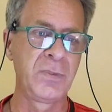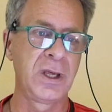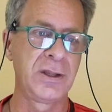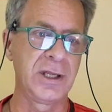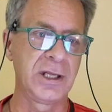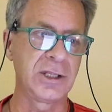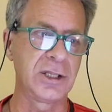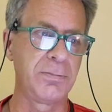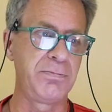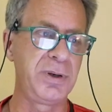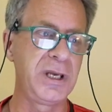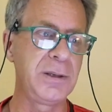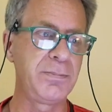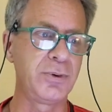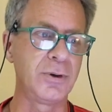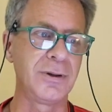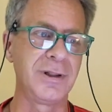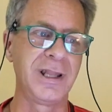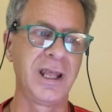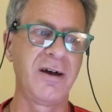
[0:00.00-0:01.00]
that the
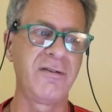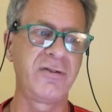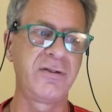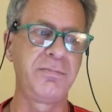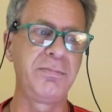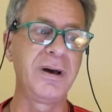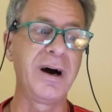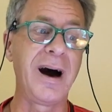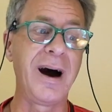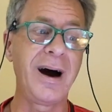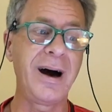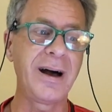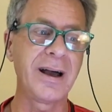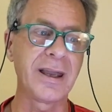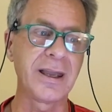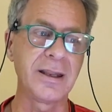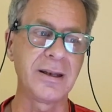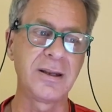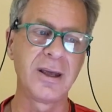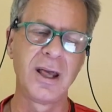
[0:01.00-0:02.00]
people left
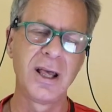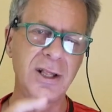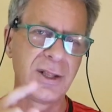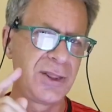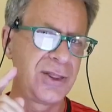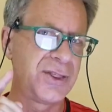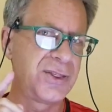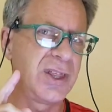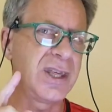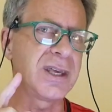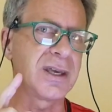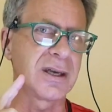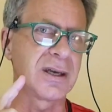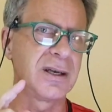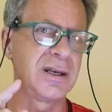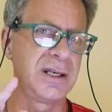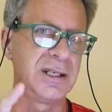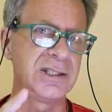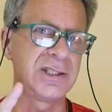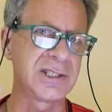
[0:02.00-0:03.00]
behind think
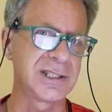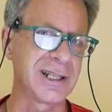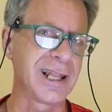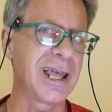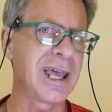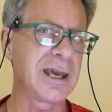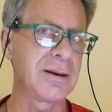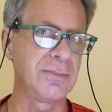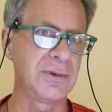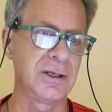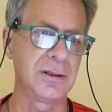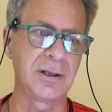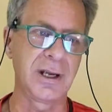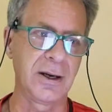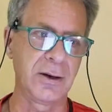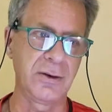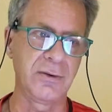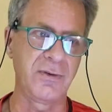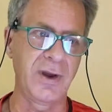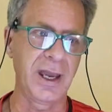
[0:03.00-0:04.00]
he slammed it
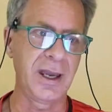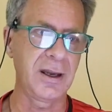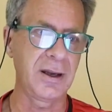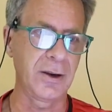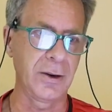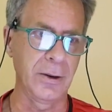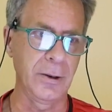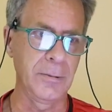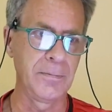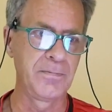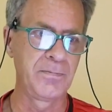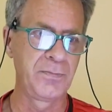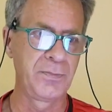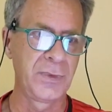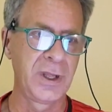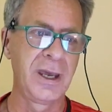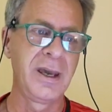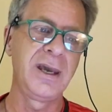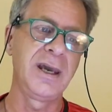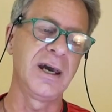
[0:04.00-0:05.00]
out of anger.
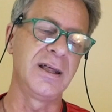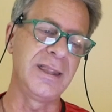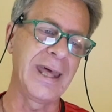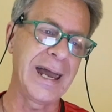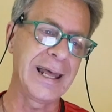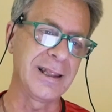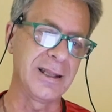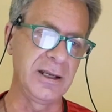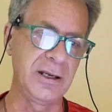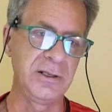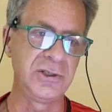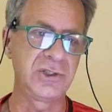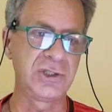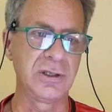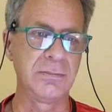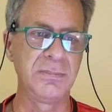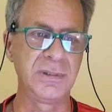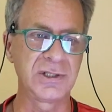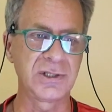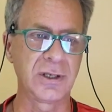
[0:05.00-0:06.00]
And that leads
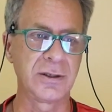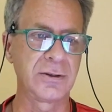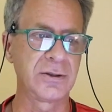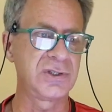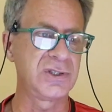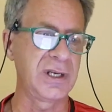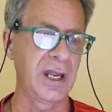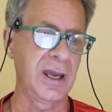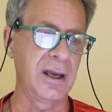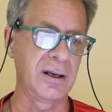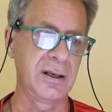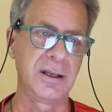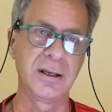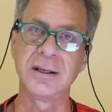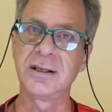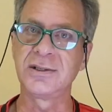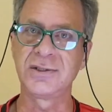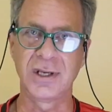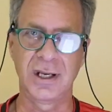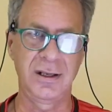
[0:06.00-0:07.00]
to
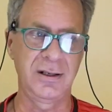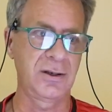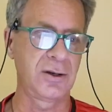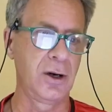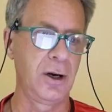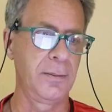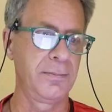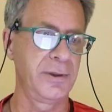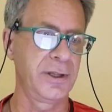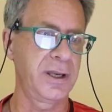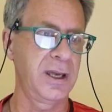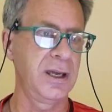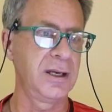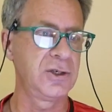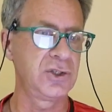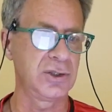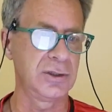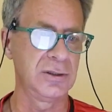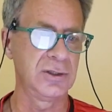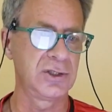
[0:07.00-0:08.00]
misunderstandings and
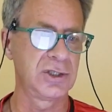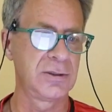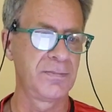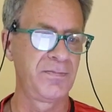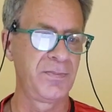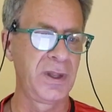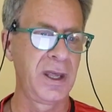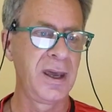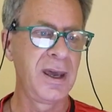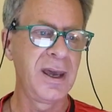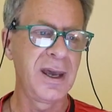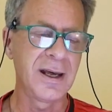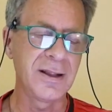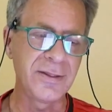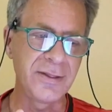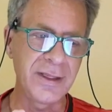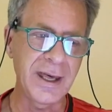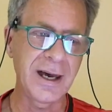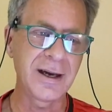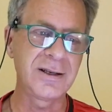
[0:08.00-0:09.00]
complications.
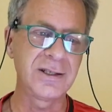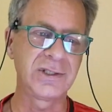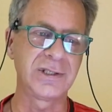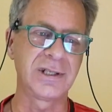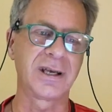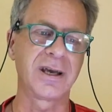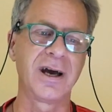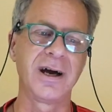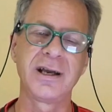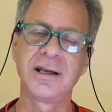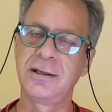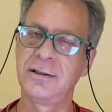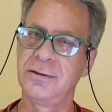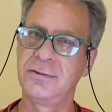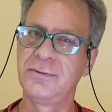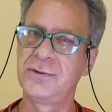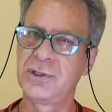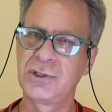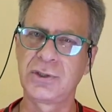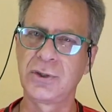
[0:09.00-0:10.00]
And that is the kind
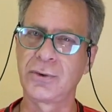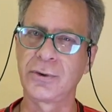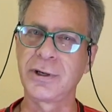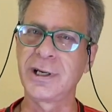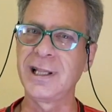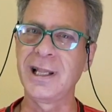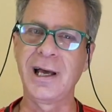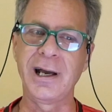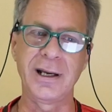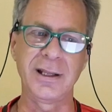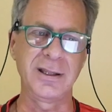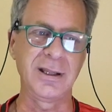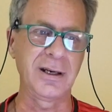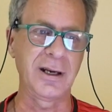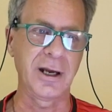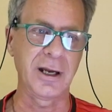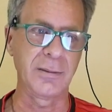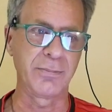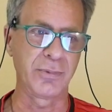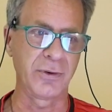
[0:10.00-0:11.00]
of storyline that
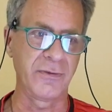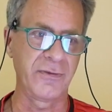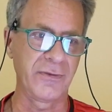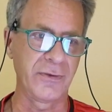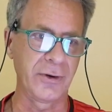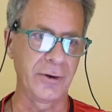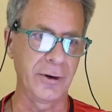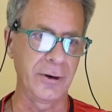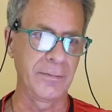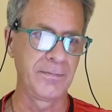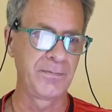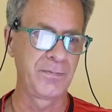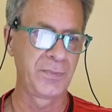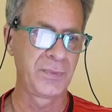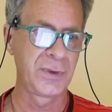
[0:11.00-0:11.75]
I prefer.